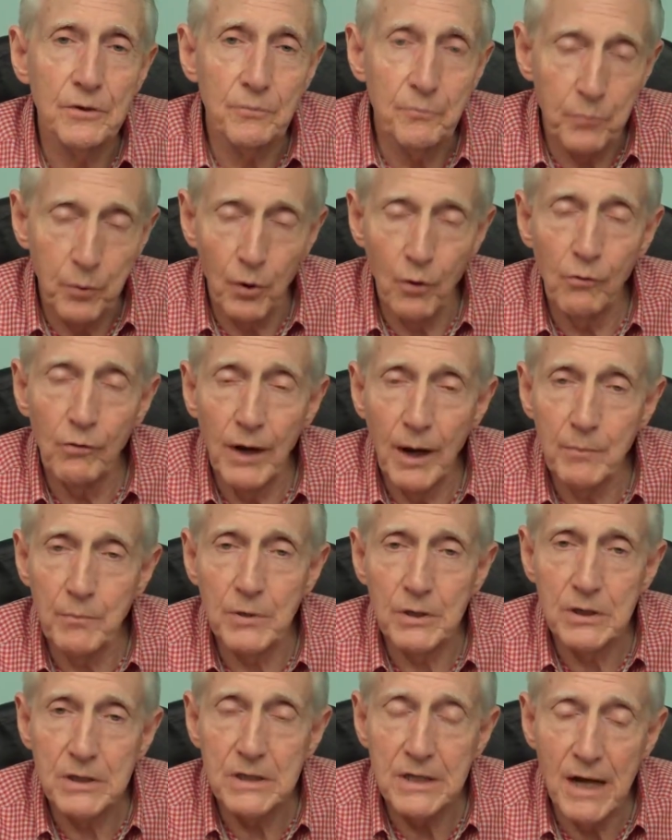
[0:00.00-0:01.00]
program
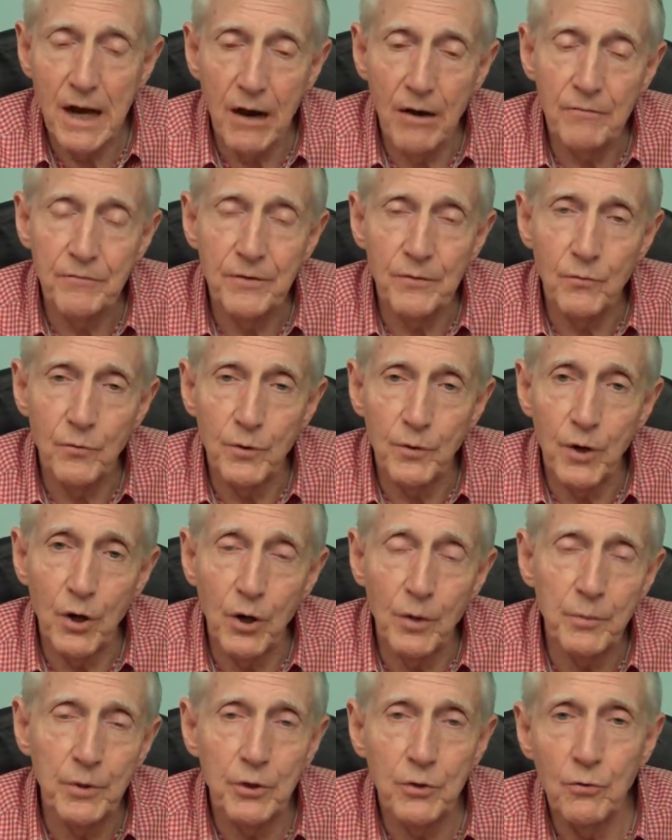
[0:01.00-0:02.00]
itself, and we're
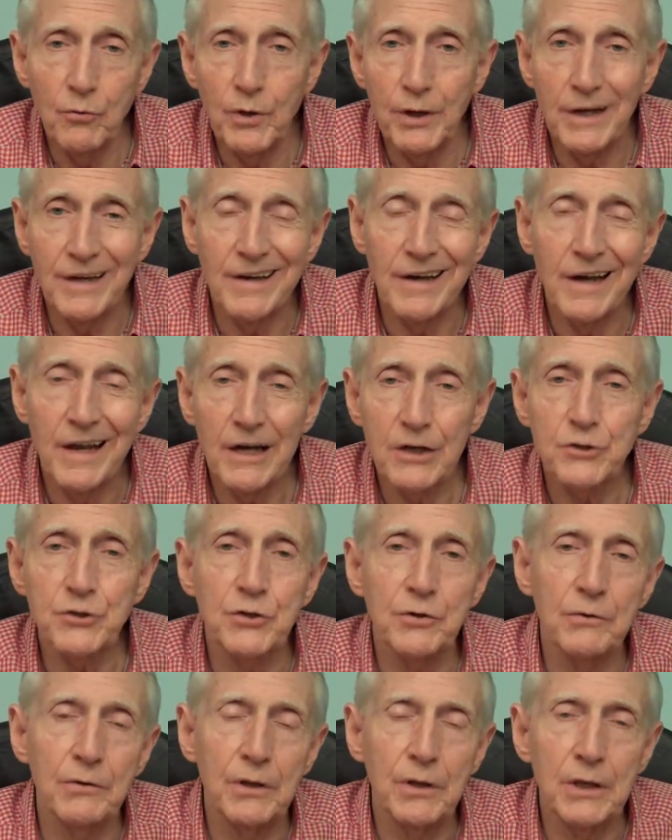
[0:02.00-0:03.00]
going to be doing a
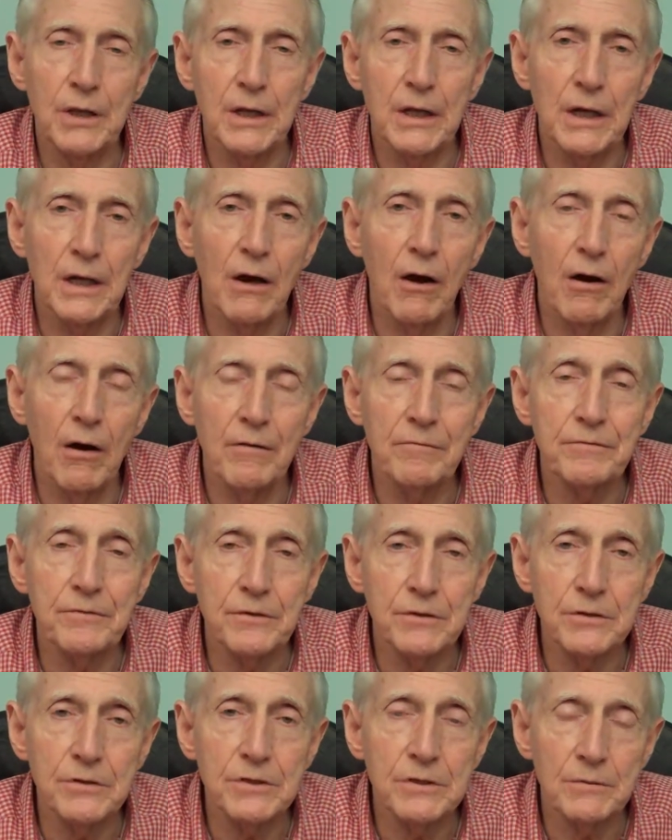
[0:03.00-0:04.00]
lecture at the
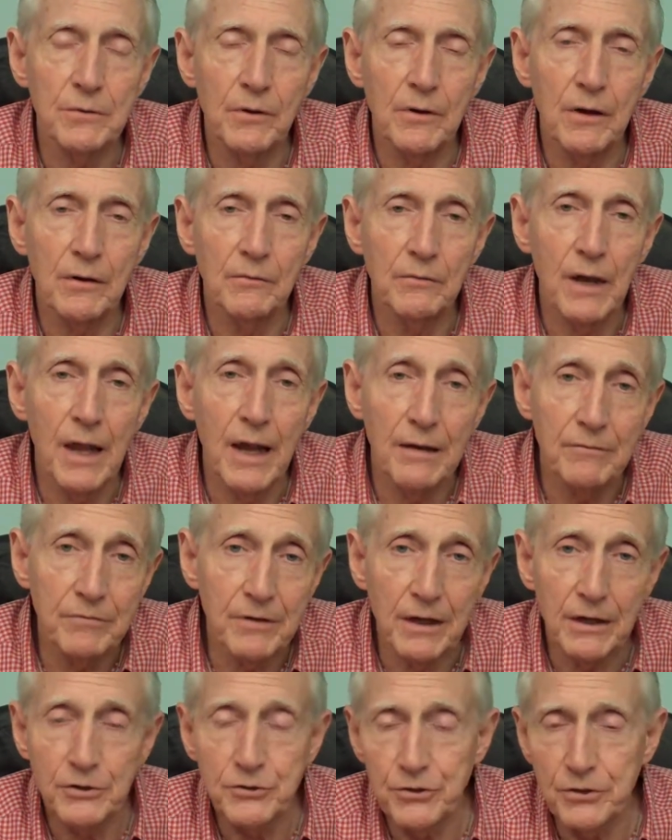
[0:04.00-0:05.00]
office, a live
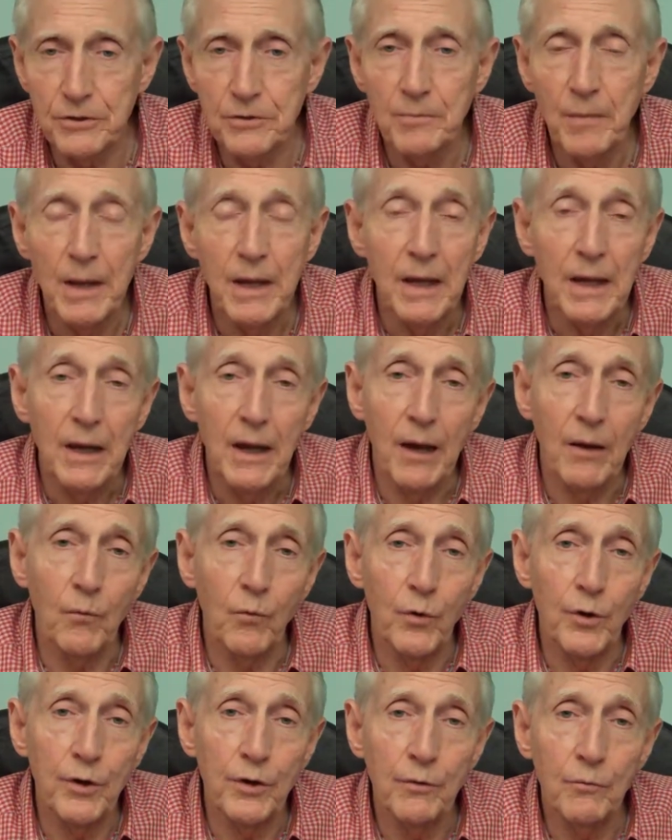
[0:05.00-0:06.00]
lecture, and
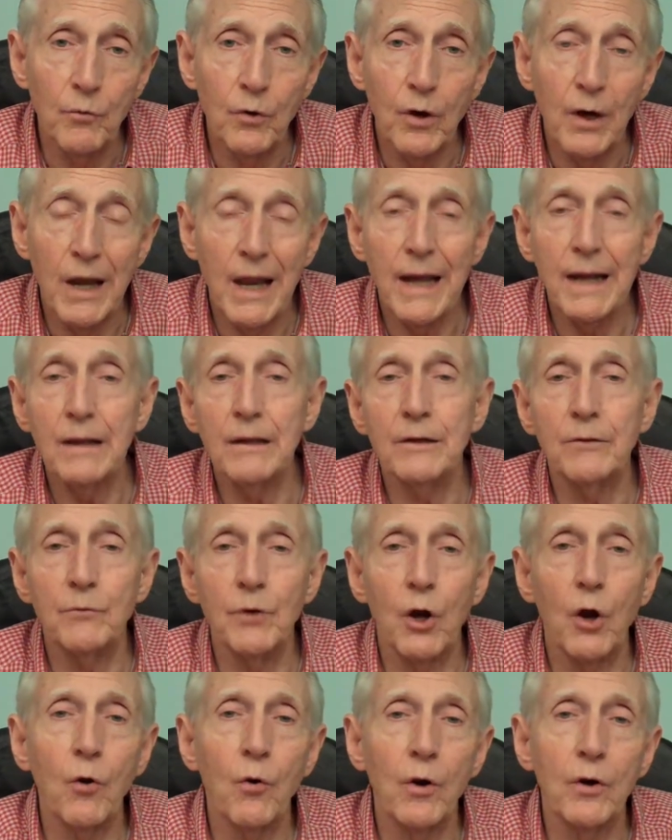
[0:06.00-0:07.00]
we will likely
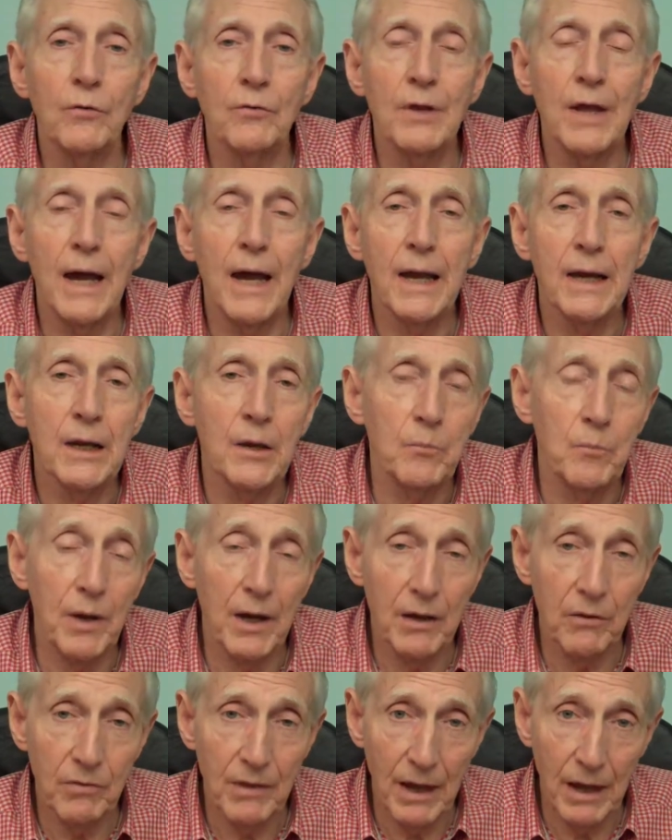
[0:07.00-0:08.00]
record that and
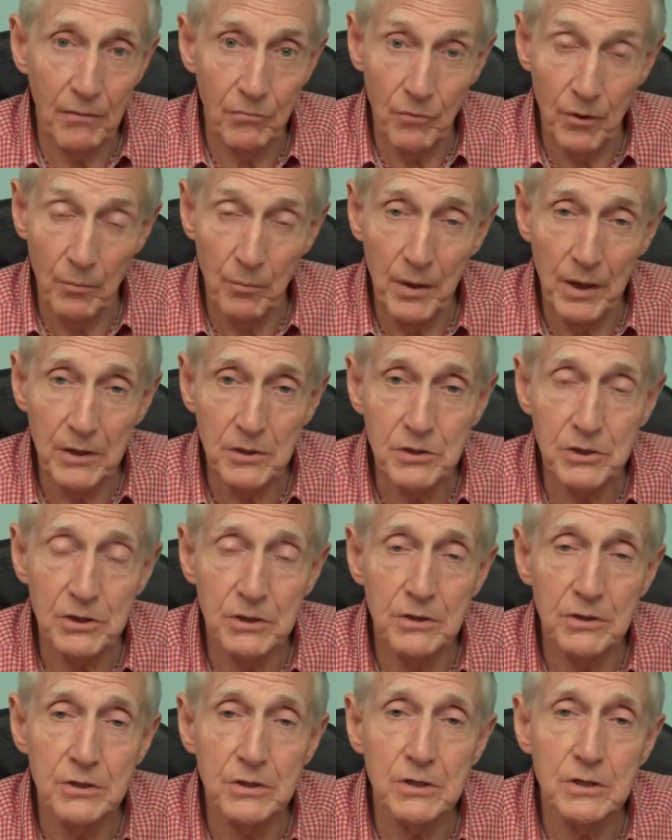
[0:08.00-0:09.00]
make that the
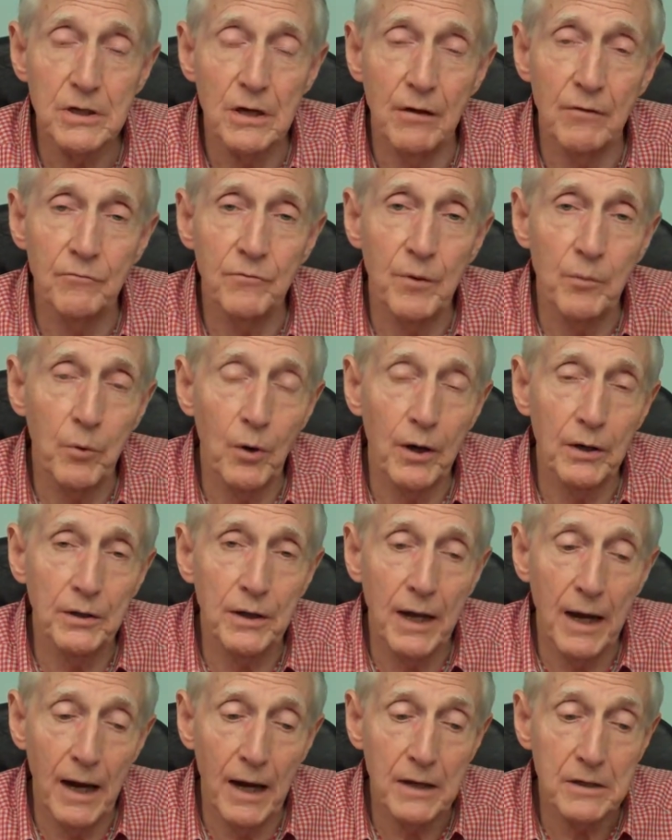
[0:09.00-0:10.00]
basis of the
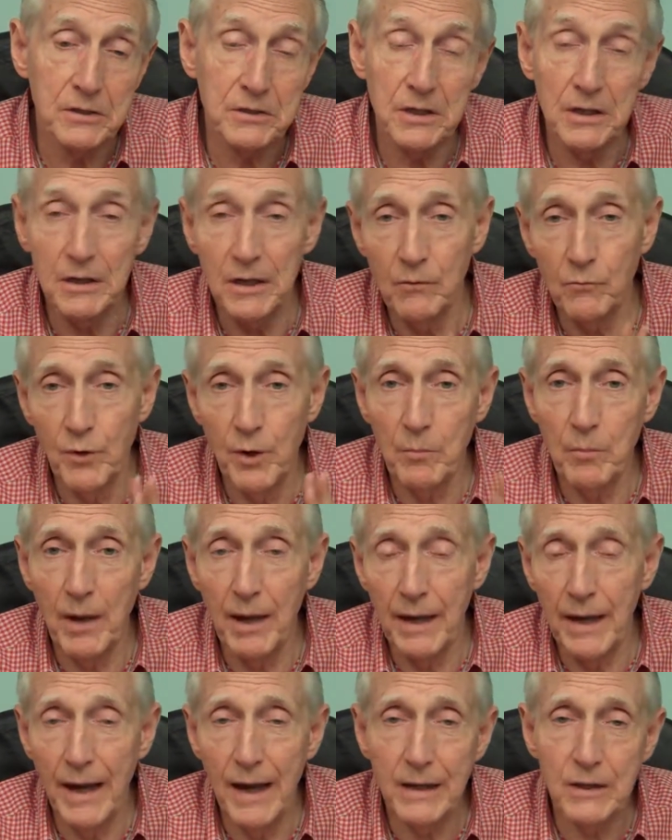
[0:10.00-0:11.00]
broadcast, and then we
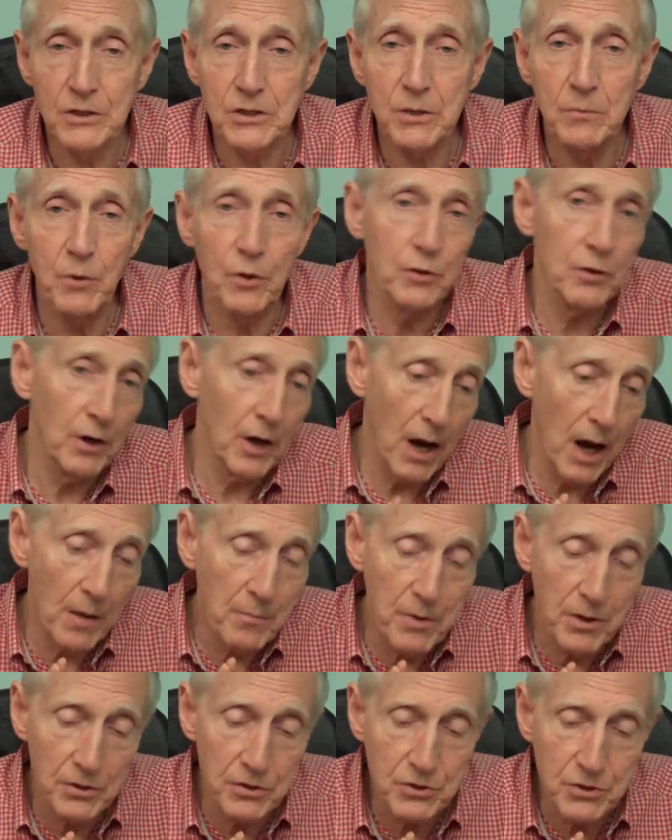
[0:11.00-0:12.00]
may add some other
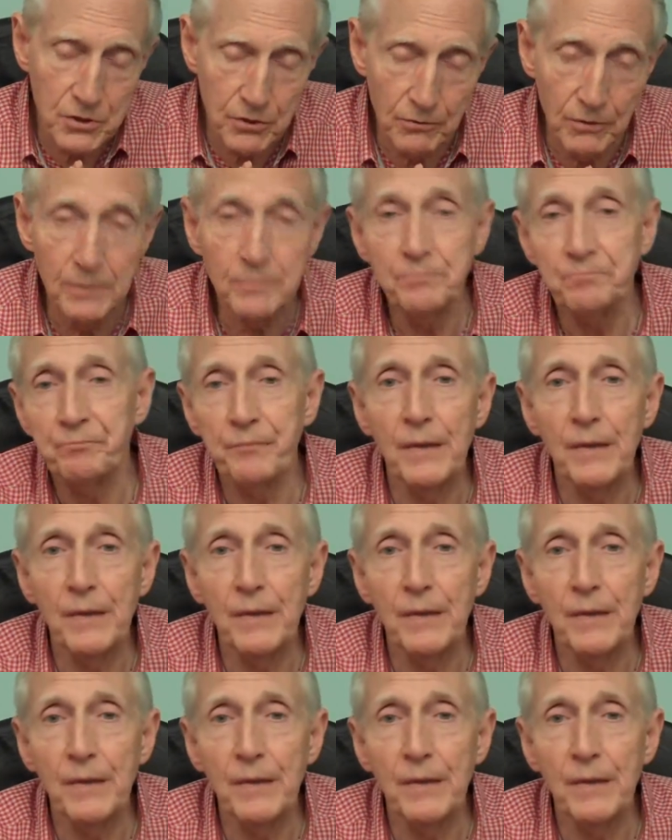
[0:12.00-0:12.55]
comments to it.